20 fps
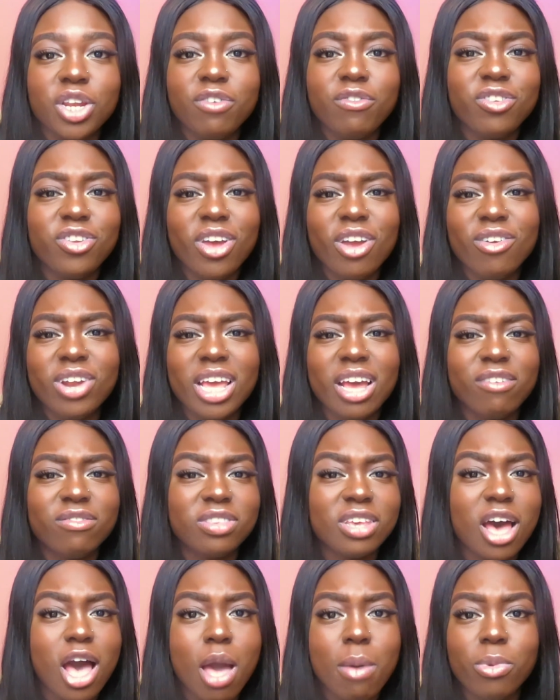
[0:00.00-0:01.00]
and if you don't really have
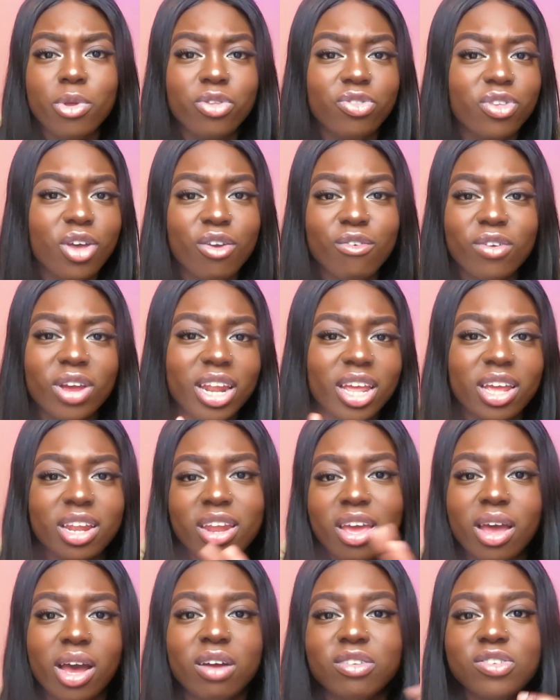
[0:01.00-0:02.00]
time, you don't really
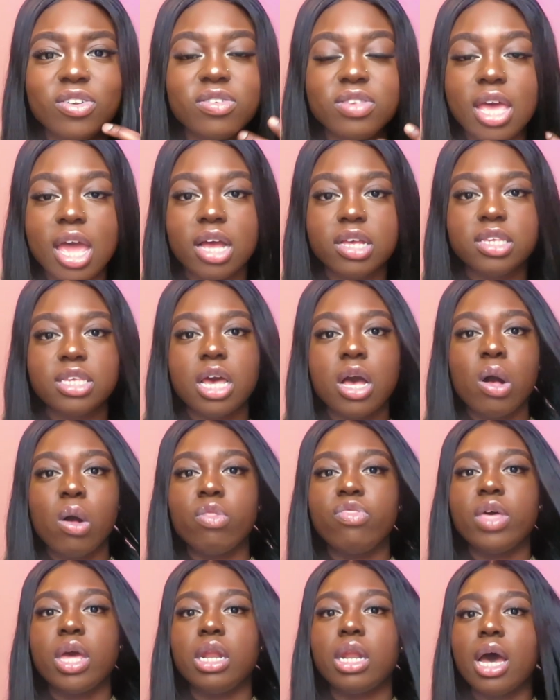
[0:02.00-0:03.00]
know how to use Excel,
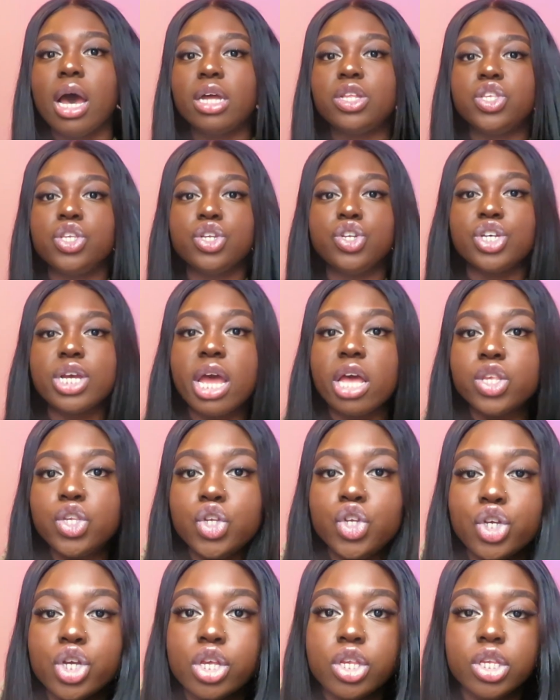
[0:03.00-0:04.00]
then I'd
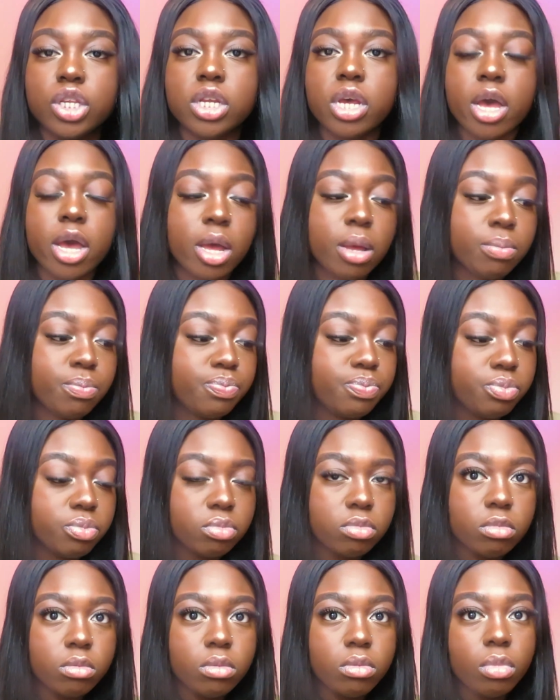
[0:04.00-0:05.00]
suggest just
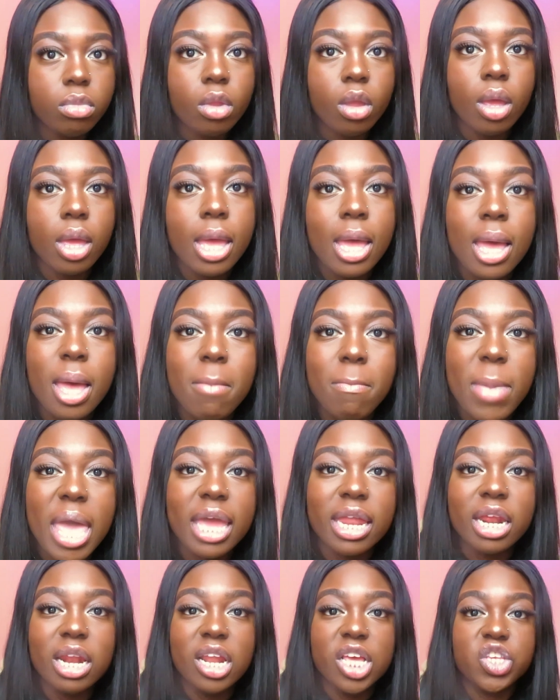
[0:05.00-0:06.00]

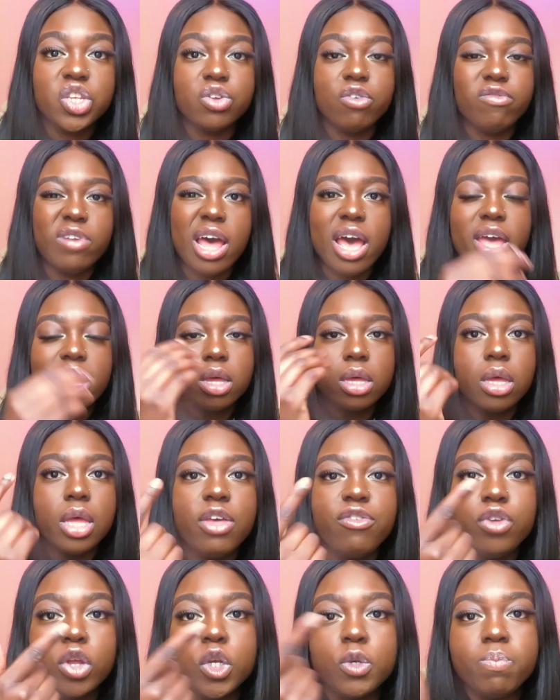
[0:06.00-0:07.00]
making a list of, like,
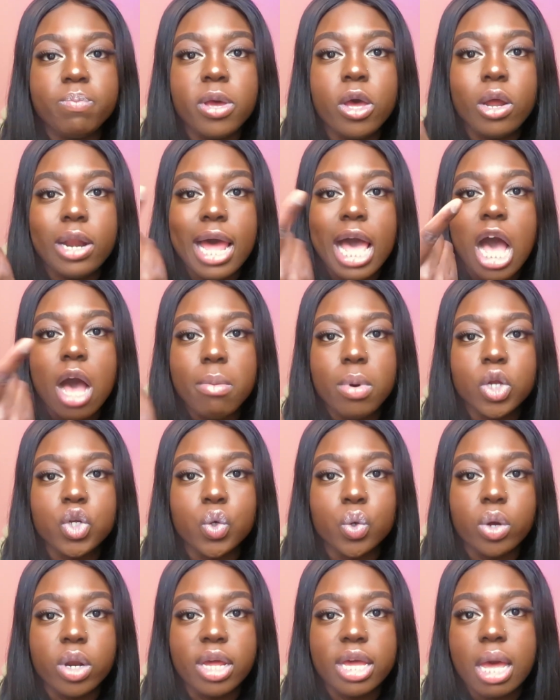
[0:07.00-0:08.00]
if you just put like how much
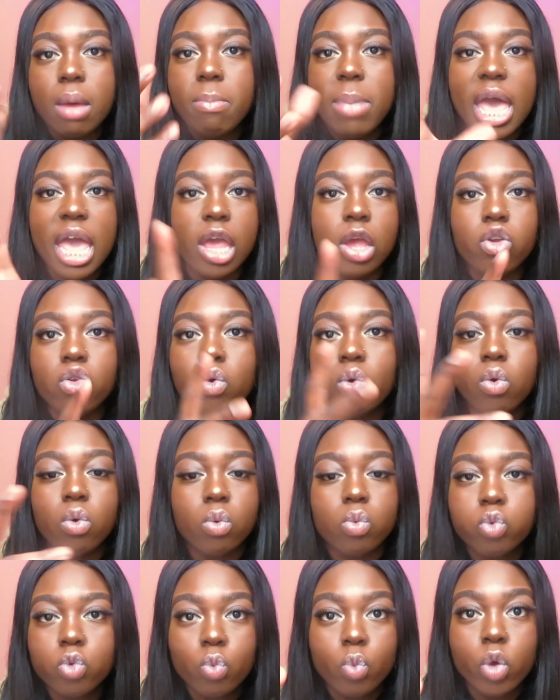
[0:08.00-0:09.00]
you're going to get paid or
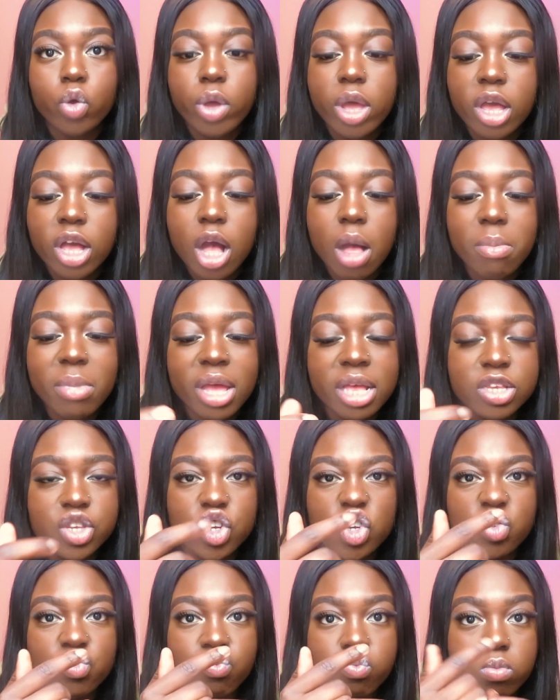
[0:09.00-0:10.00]
what your income is,
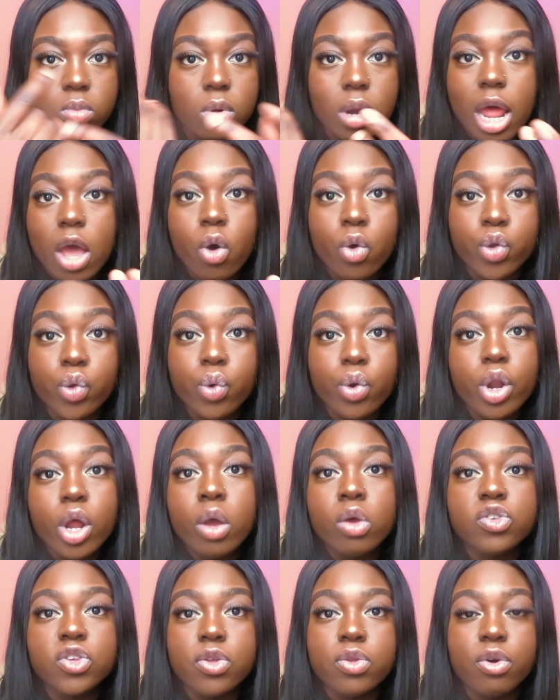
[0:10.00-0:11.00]
just like on your
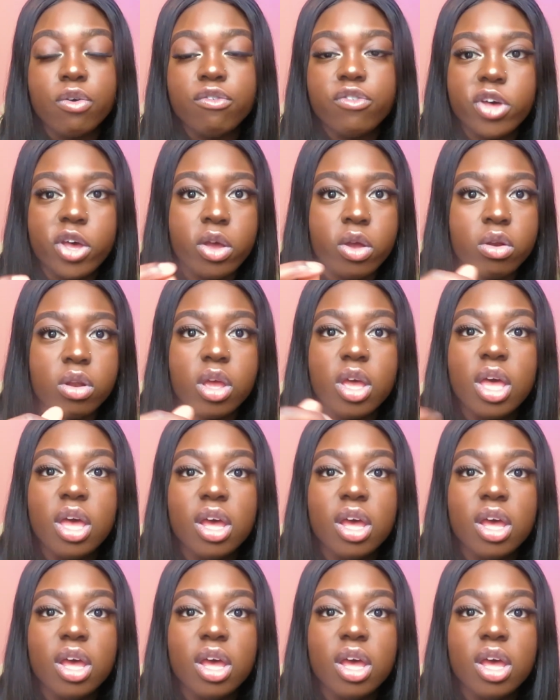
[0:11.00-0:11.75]
notes on your phone,